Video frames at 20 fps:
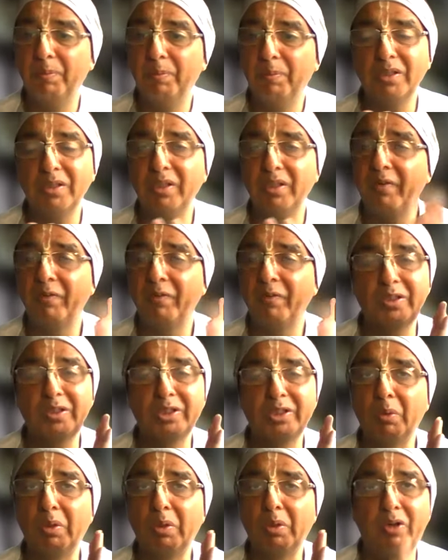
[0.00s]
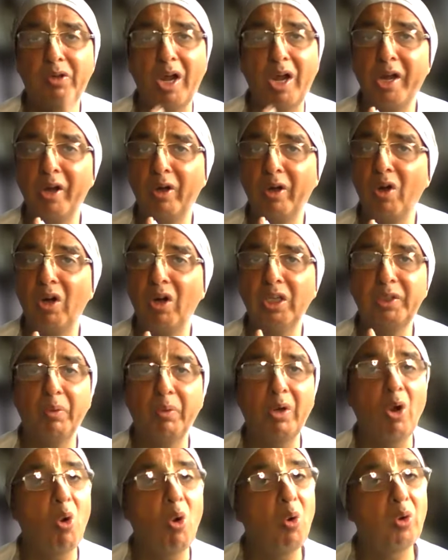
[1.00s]
person, whether they want to die or not, they
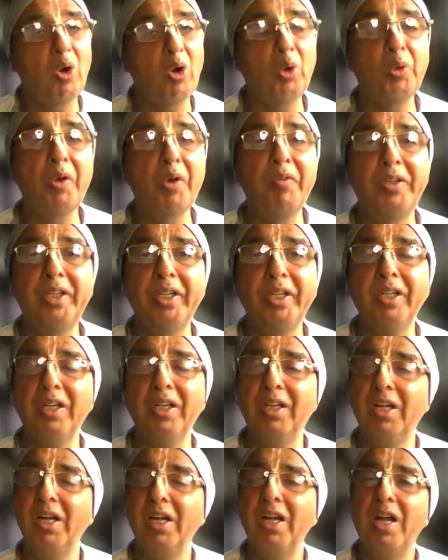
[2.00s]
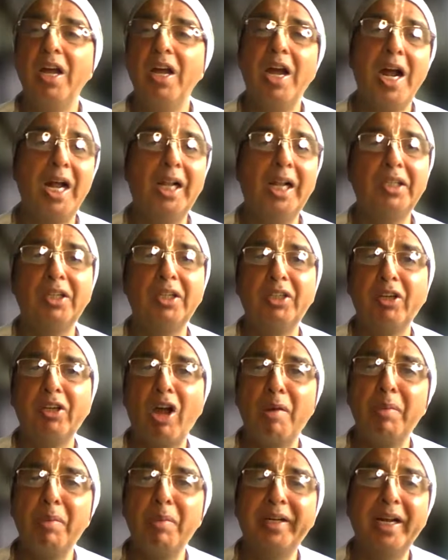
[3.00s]
want to hold on to everything. At
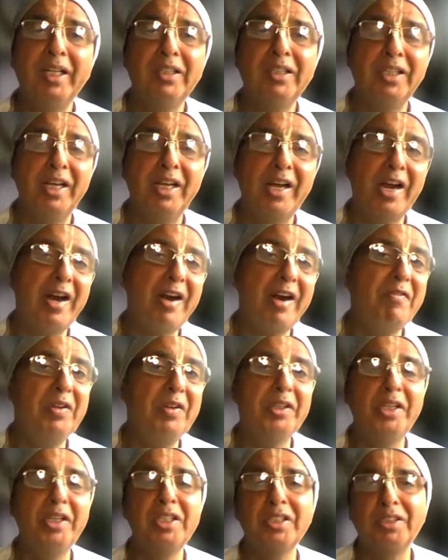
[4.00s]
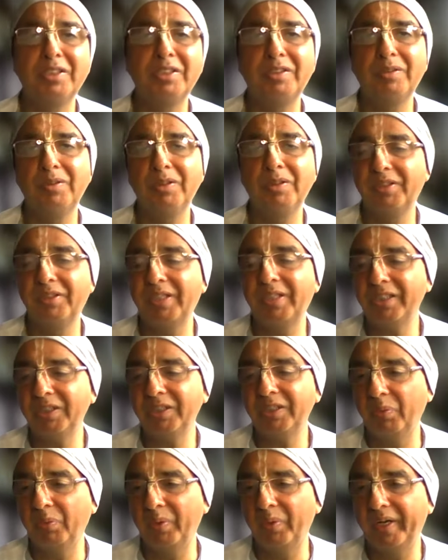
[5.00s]
time of death, everything's
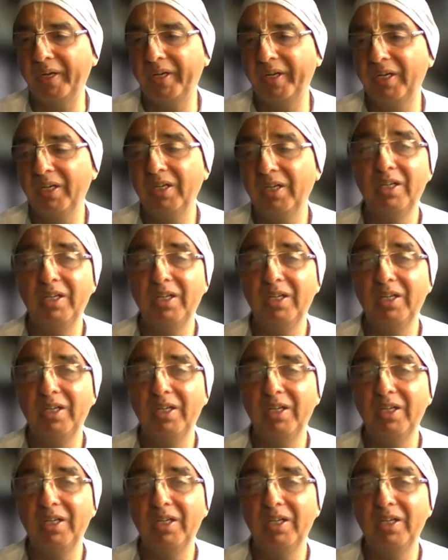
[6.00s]
snatched away.